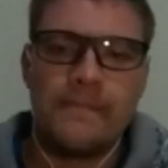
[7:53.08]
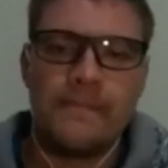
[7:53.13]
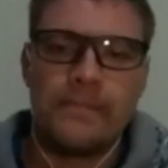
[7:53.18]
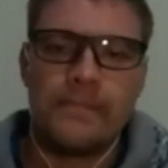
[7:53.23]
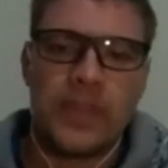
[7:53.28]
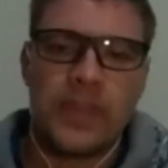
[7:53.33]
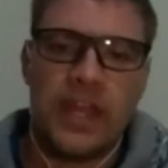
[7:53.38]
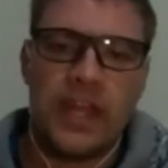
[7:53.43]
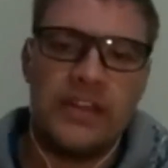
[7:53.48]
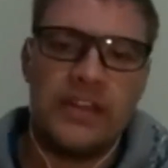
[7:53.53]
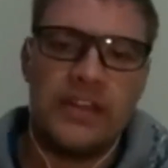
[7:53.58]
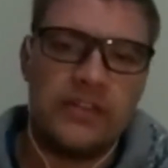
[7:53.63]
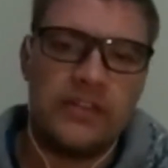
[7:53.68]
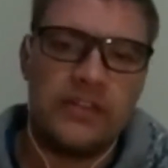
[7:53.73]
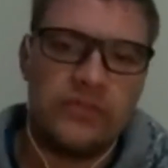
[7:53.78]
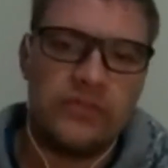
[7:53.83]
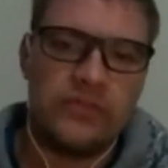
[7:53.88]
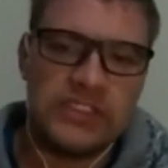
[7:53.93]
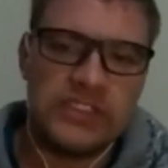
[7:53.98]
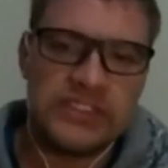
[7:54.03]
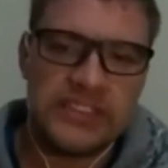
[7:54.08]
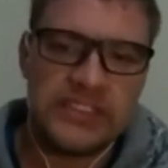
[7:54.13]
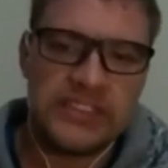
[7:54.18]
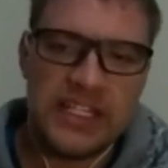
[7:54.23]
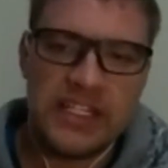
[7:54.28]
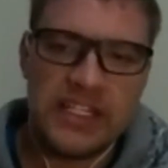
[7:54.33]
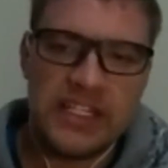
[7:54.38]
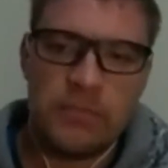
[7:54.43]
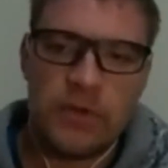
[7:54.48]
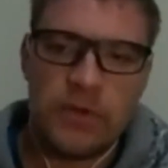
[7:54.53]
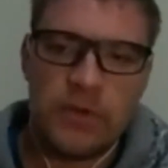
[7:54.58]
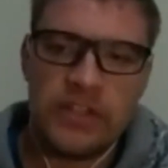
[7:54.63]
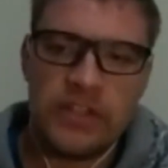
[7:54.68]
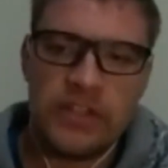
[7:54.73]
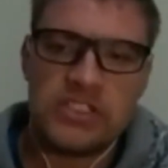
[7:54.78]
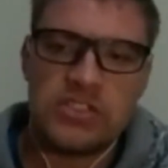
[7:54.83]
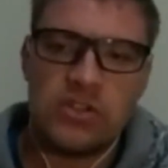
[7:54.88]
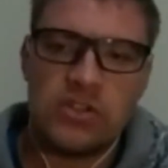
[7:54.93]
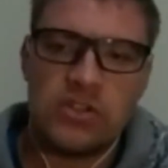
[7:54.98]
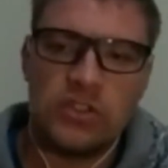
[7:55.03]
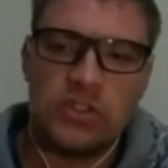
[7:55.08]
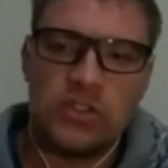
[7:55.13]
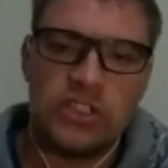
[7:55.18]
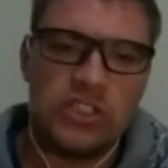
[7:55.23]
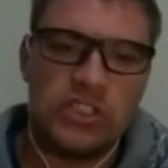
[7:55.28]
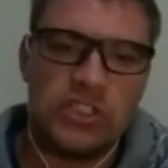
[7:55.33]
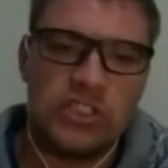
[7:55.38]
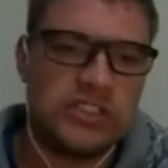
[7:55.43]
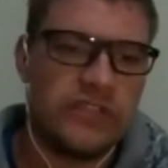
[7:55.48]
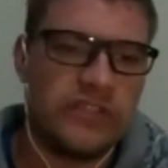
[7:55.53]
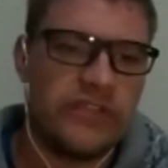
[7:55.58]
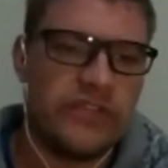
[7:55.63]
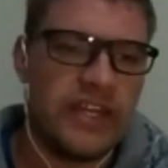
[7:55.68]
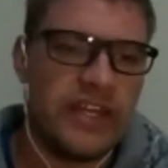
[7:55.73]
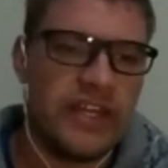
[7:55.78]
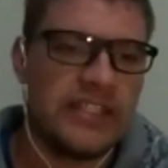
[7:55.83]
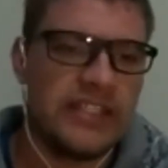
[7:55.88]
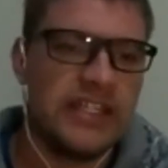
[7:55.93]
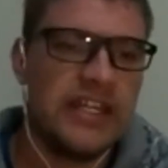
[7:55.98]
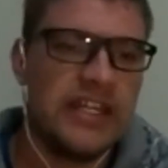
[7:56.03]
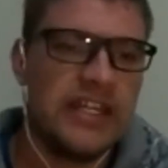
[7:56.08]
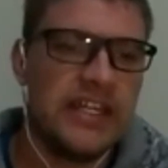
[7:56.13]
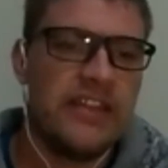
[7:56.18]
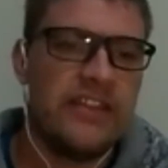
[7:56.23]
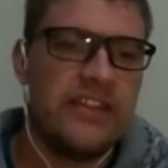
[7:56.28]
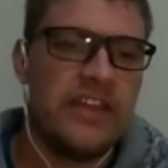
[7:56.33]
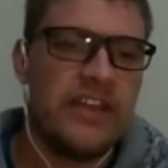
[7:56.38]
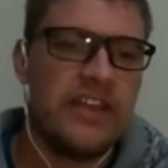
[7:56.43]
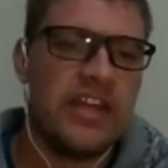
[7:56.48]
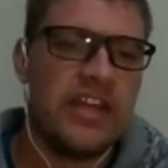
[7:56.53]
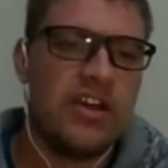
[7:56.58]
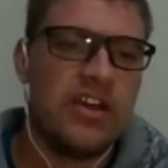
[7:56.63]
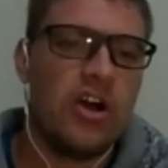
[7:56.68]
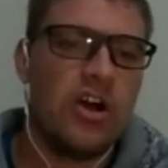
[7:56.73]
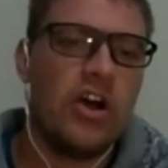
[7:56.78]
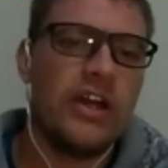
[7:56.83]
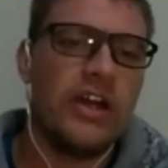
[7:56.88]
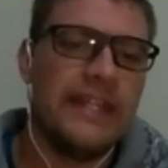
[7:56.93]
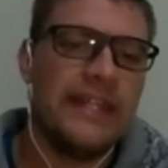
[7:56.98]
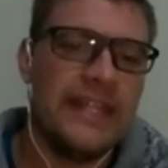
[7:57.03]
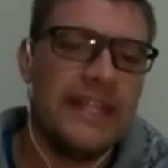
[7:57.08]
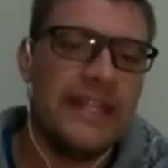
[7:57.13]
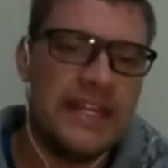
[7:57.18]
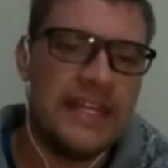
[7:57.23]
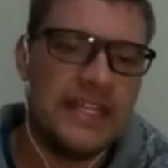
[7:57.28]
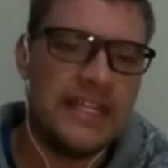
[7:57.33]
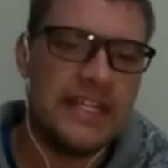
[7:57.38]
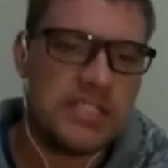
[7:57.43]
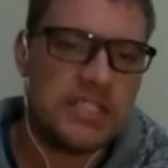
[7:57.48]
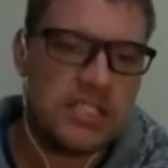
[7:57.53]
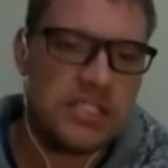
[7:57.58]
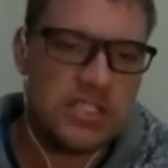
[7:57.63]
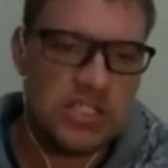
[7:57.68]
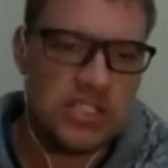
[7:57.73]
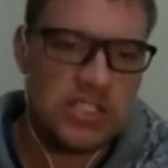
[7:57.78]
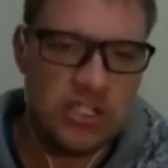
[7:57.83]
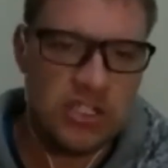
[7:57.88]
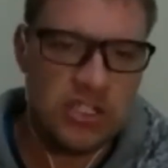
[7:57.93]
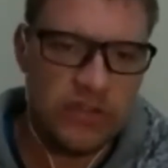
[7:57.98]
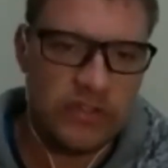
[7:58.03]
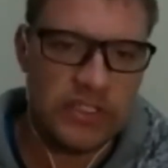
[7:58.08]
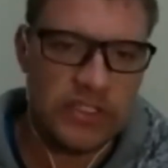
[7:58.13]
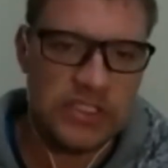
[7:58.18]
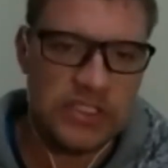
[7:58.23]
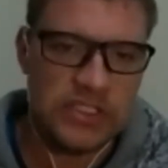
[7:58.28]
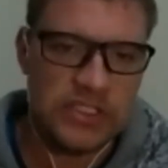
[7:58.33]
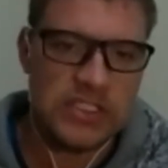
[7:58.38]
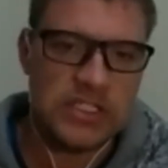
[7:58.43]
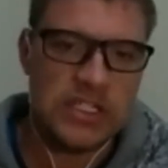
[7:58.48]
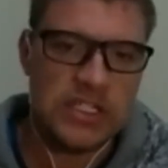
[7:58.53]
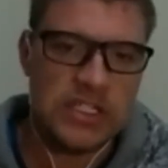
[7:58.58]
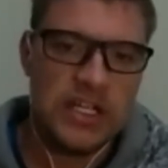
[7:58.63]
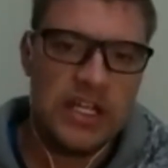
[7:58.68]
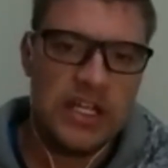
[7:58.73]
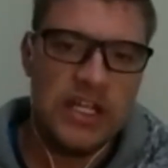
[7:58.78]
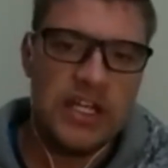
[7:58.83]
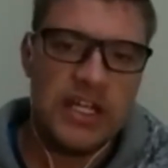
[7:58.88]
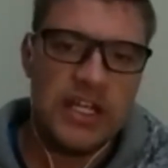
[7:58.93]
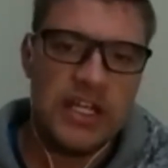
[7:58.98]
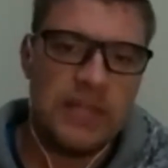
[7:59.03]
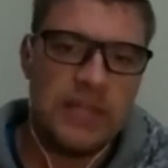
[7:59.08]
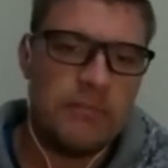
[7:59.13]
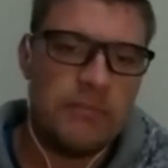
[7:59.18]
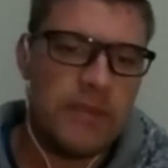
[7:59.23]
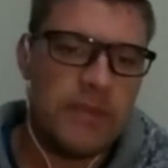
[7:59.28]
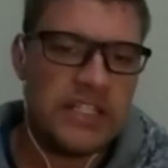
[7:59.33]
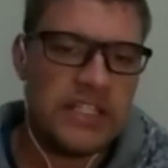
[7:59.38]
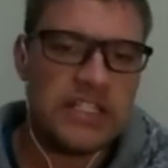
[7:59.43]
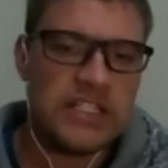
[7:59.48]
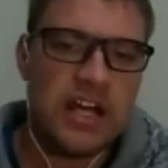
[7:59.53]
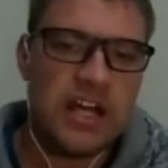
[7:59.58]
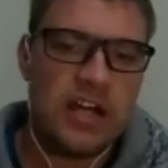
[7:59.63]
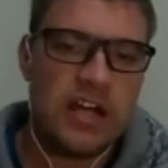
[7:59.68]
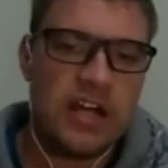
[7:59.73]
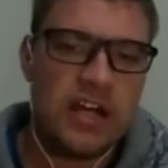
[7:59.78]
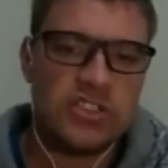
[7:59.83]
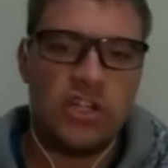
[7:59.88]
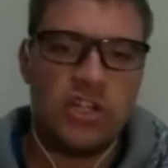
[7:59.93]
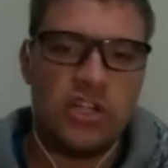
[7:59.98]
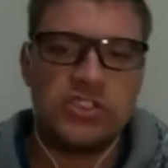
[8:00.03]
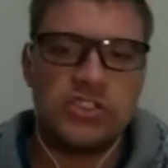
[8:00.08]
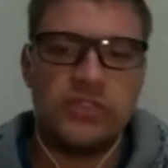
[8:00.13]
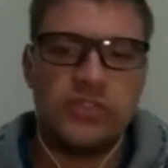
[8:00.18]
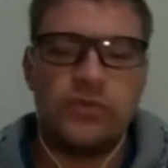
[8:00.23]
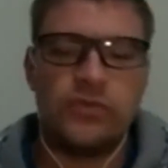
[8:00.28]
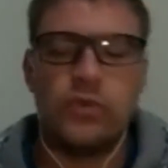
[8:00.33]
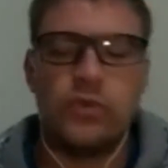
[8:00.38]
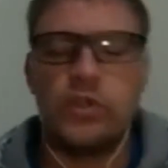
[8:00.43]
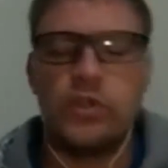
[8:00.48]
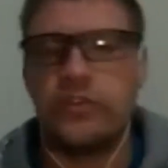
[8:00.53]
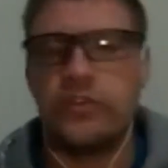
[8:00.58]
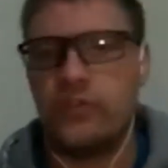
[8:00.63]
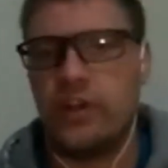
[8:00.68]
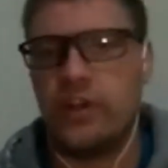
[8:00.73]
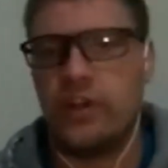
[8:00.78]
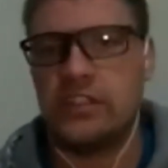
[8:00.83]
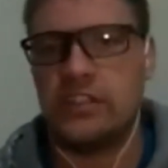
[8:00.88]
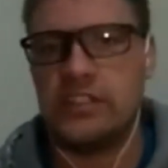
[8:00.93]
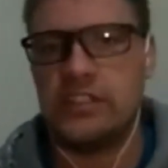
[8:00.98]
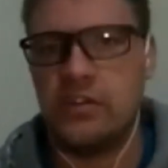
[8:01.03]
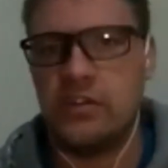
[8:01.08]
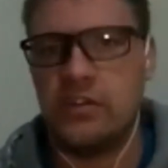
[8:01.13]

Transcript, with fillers: And in verse 10, the brothers told Joseph that they are his servants. Imagine how Joseph would have felt hearing